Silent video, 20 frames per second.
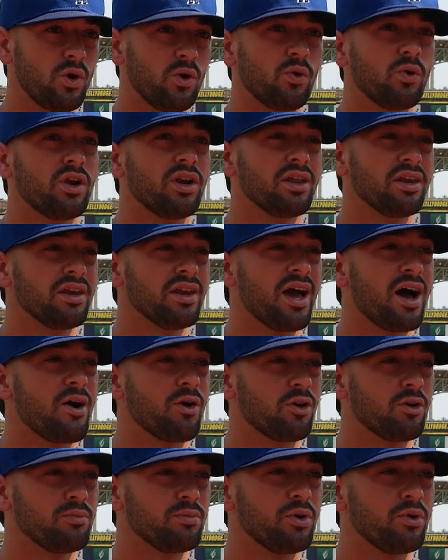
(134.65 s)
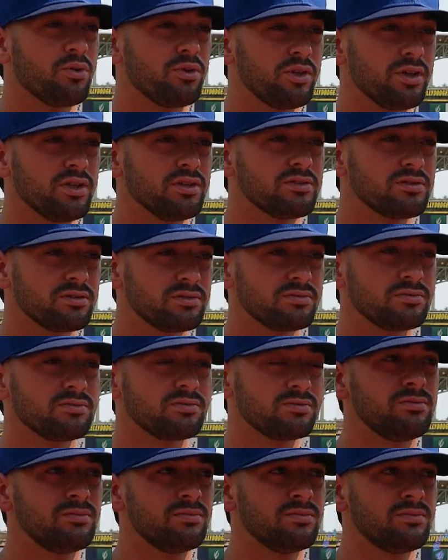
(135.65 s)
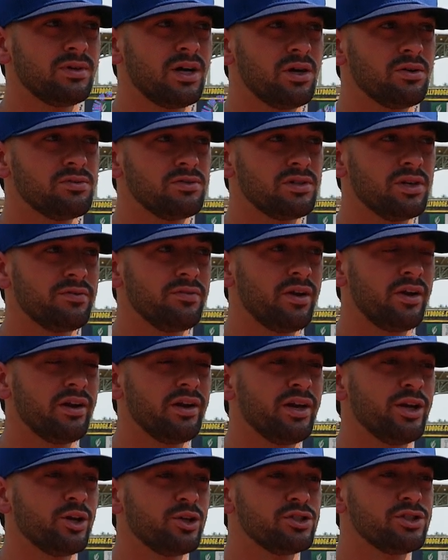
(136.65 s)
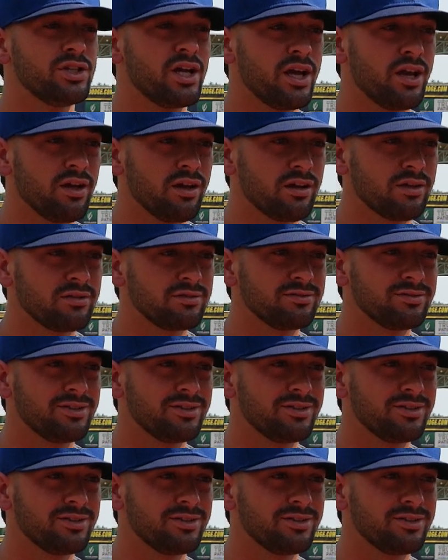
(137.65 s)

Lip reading: holding it down on both ends. I would say very energetic.